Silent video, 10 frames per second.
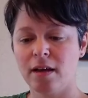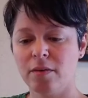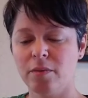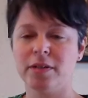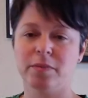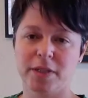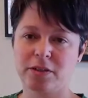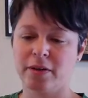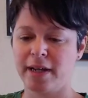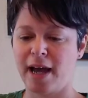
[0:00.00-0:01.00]
What's
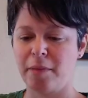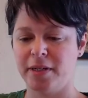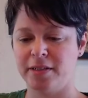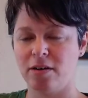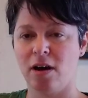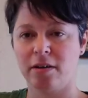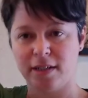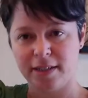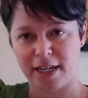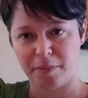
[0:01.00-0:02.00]
going to happen is they're all going to
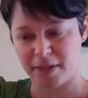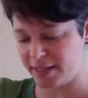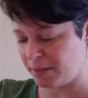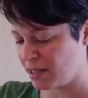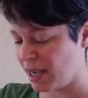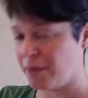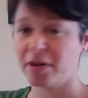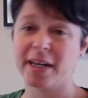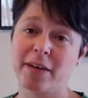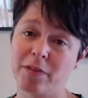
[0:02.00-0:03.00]
light up at the same time. You're
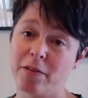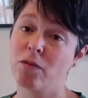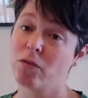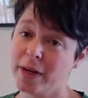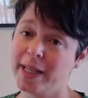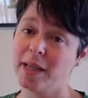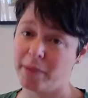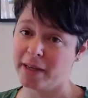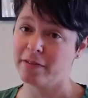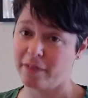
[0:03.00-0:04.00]
going to have a really
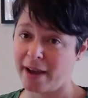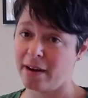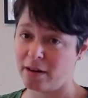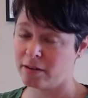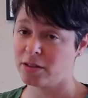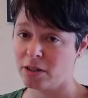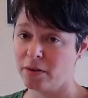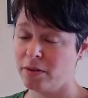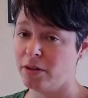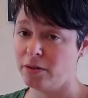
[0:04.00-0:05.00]
big fire,
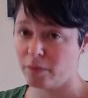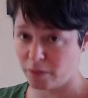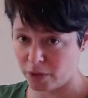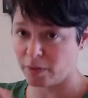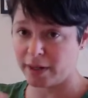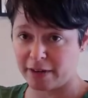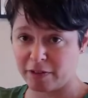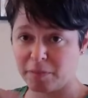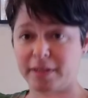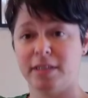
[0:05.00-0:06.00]
so you want
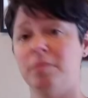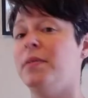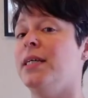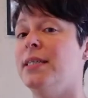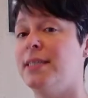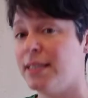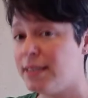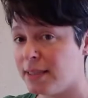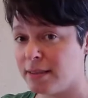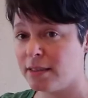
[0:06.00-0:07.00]
everybody to be
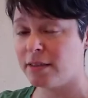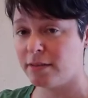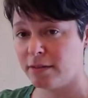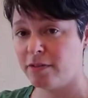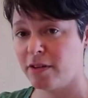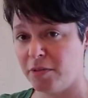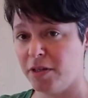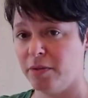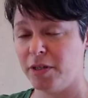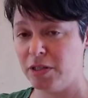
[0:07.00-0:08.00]
distanced from
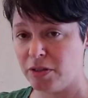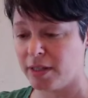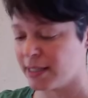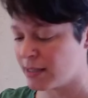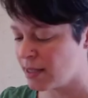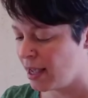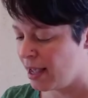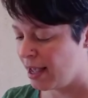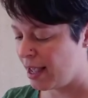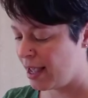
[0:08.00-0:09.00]
you when you do this.
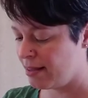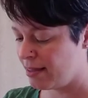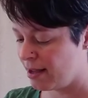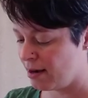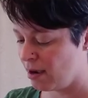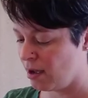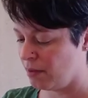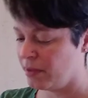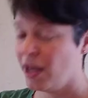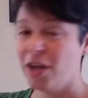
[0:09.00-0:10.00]
And then
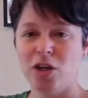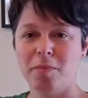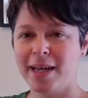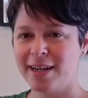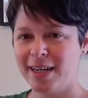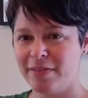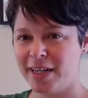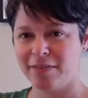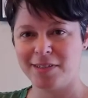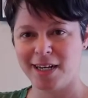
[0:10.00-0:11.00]
you may not even
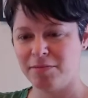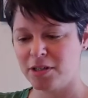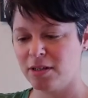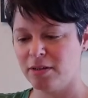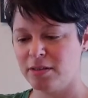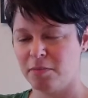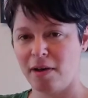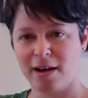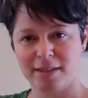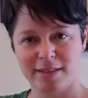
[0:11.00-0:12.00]
have time to close the
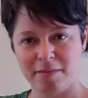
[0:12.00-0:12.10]
box.